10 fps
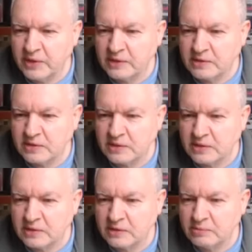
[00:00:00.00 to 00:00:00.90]
there, does it?
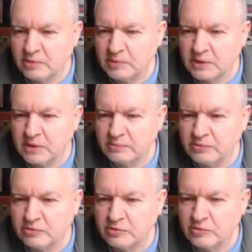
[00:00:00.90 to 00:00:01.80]
It can probably come
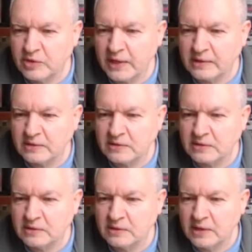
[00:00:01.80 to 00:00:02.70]
through that
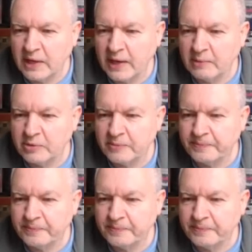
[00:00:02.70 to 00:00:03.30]
gap.